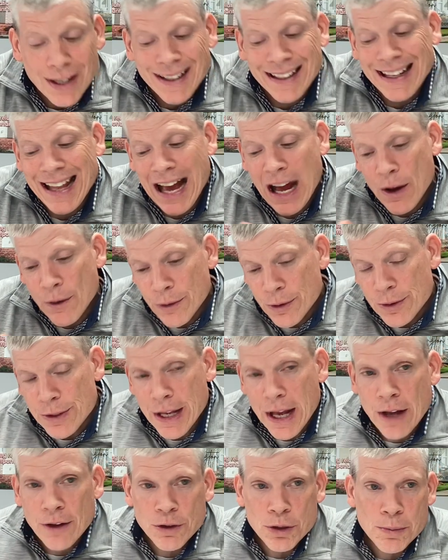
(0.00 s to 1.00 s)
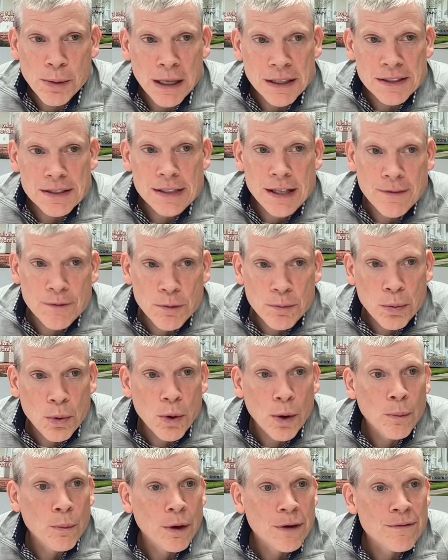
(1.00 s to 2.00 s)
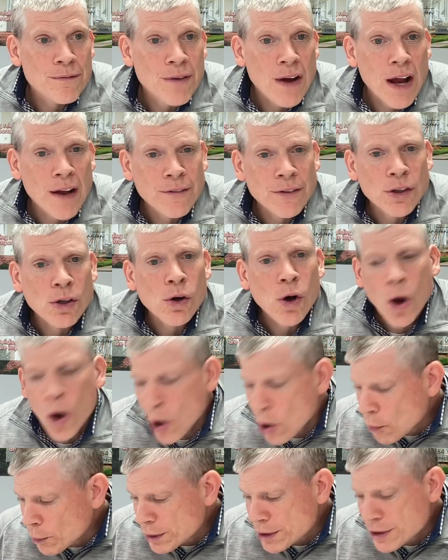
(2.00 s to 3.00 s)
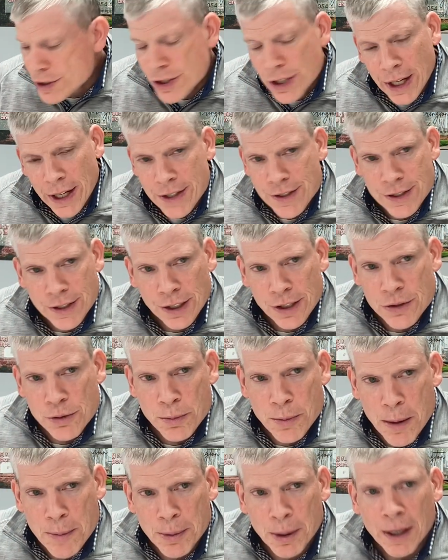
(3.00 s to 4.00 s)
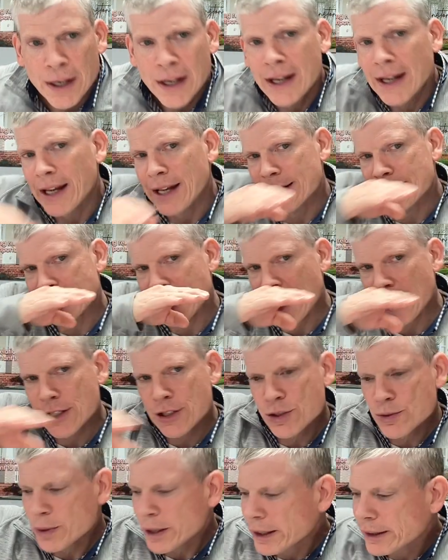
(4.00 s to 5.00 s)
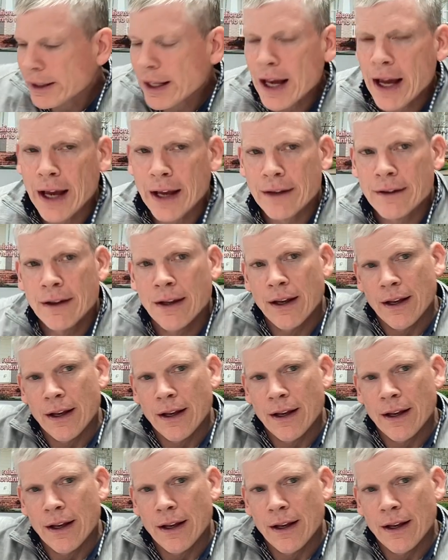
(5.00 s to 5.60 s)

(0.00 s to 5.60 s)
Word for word: Now they're down to about 7.15, and they're always changing. Because remember, it's not a straight line.